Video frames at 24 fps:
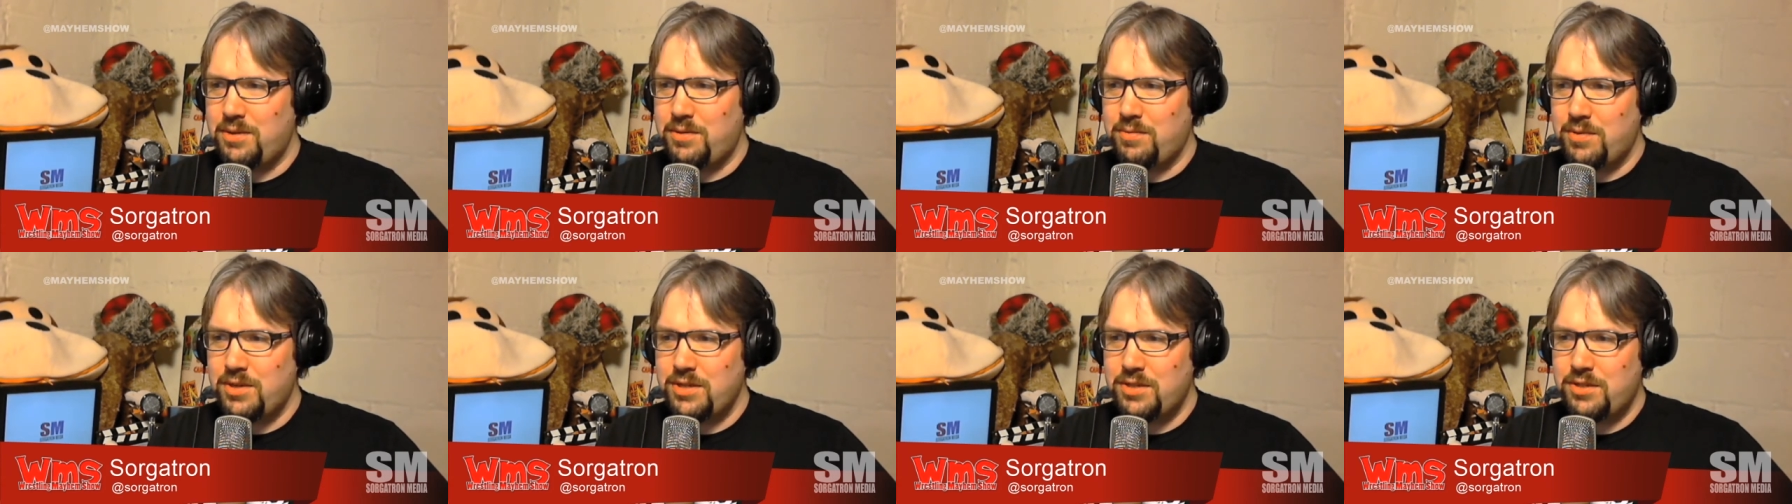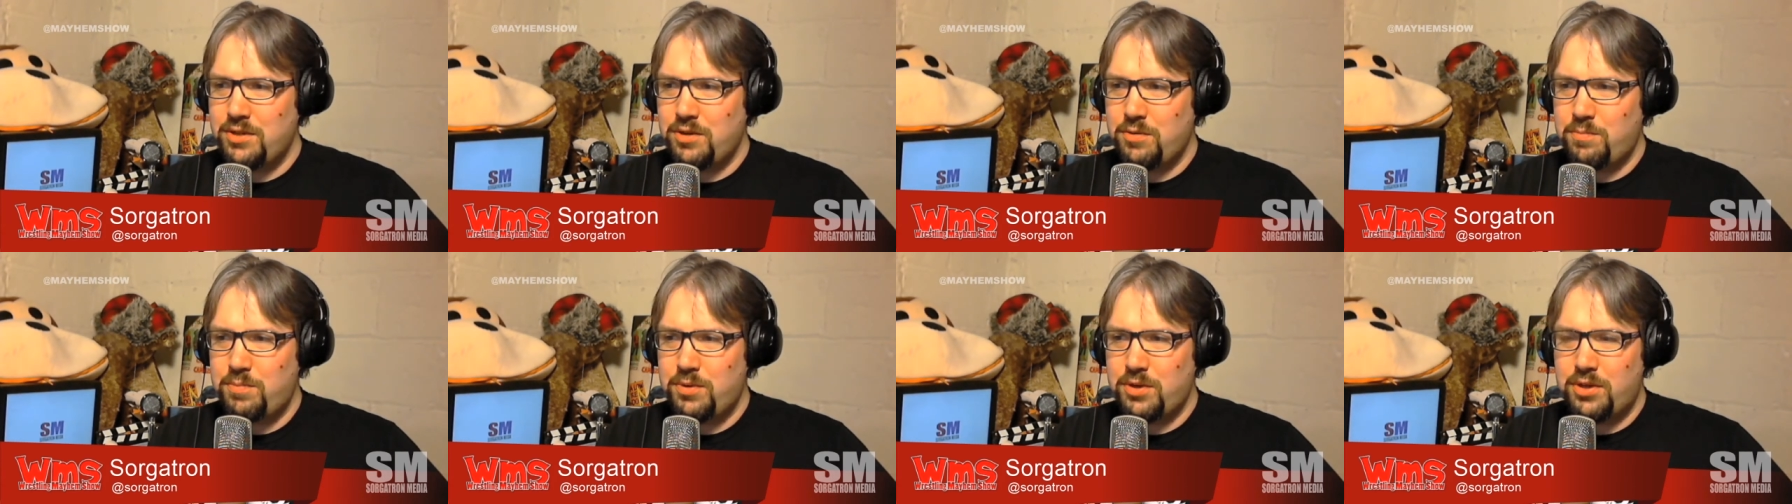it,
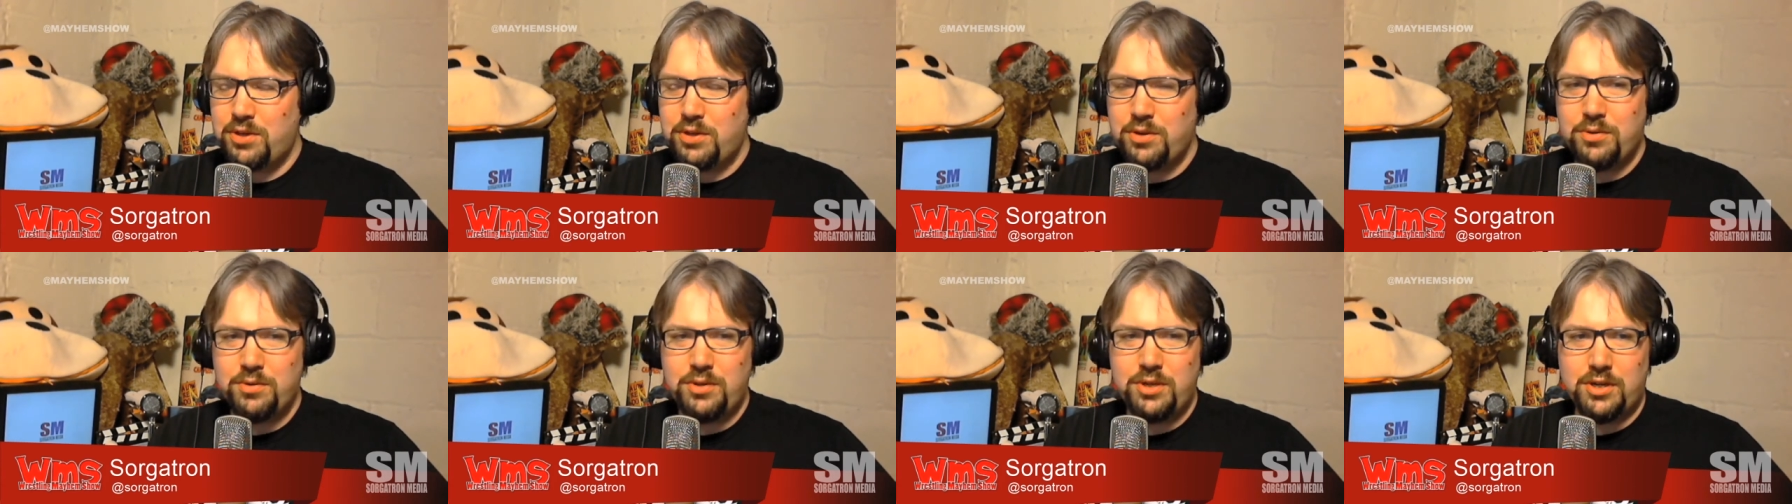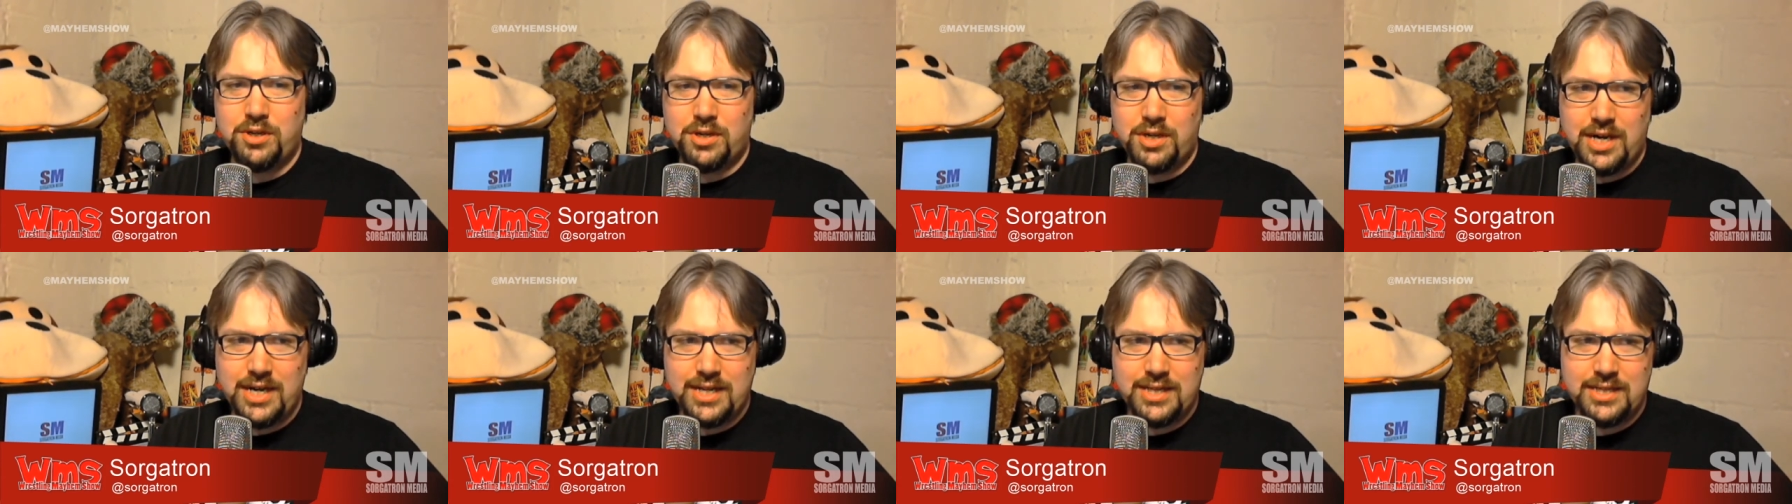was so
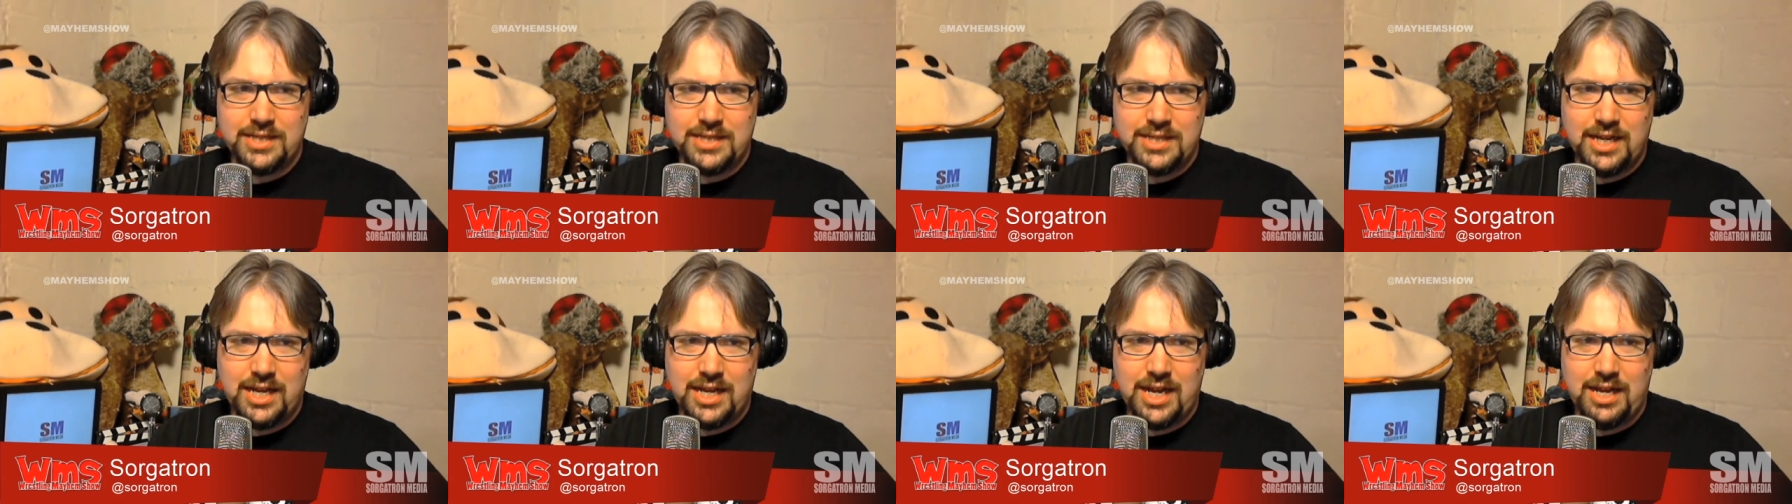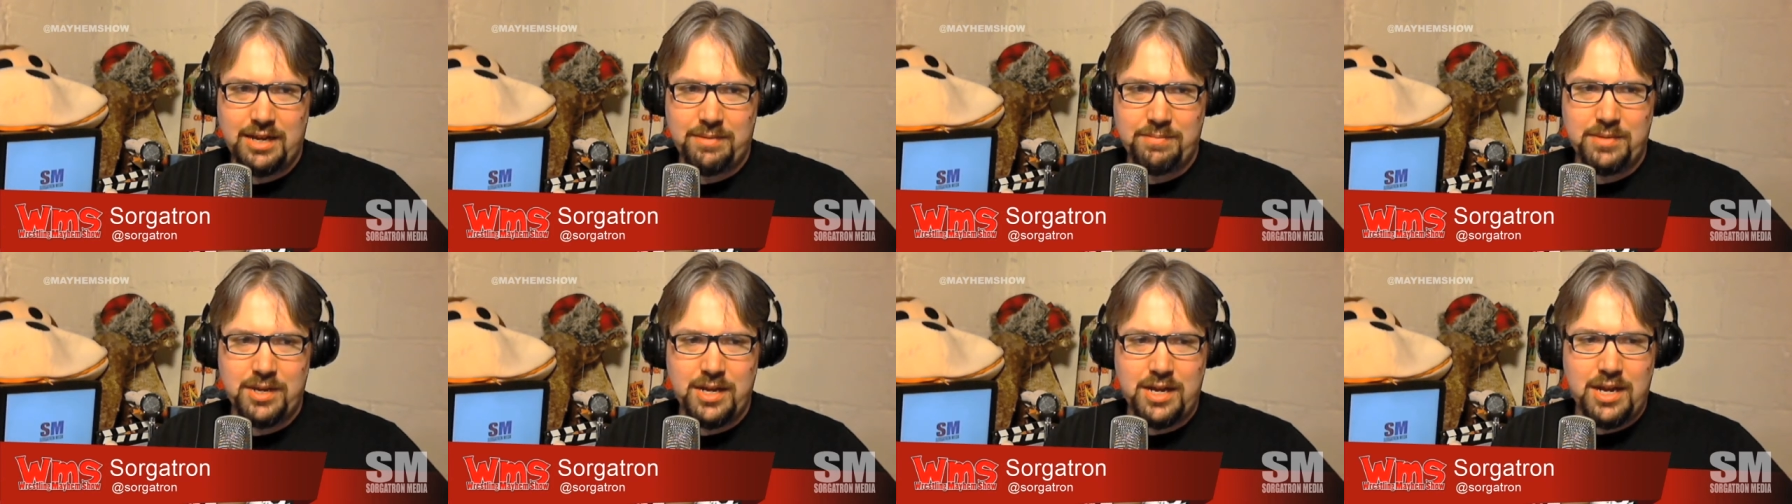peculiar at the
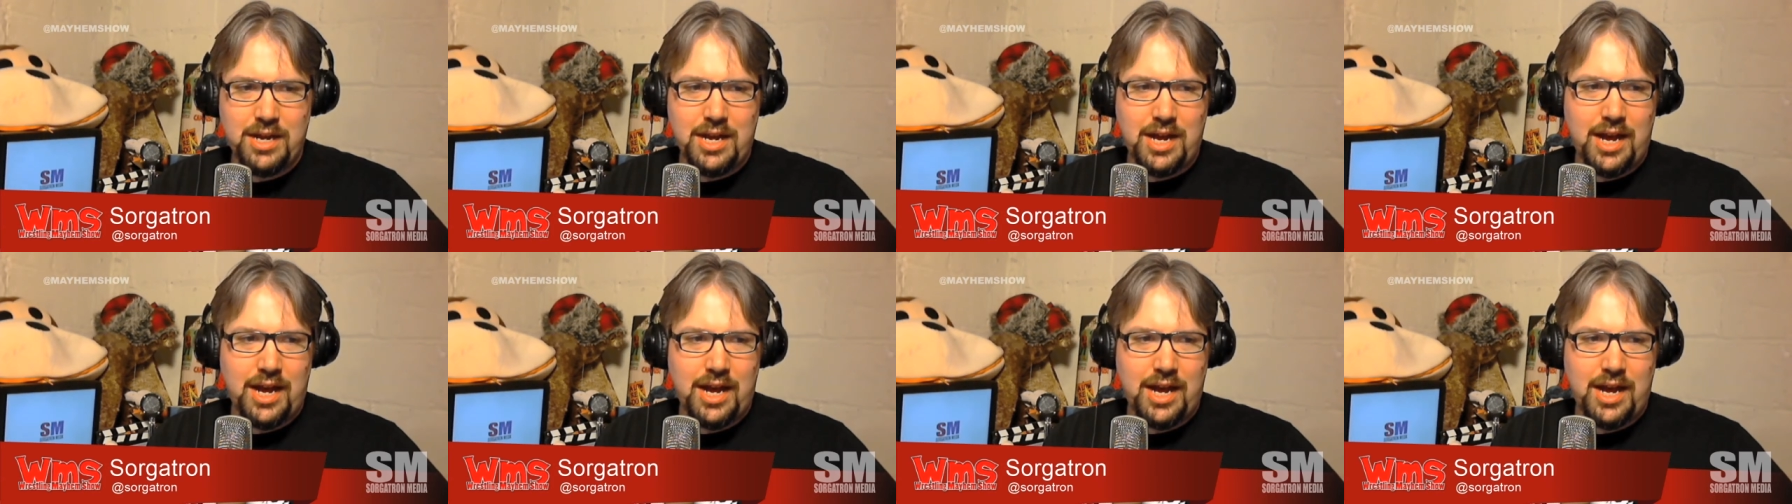time.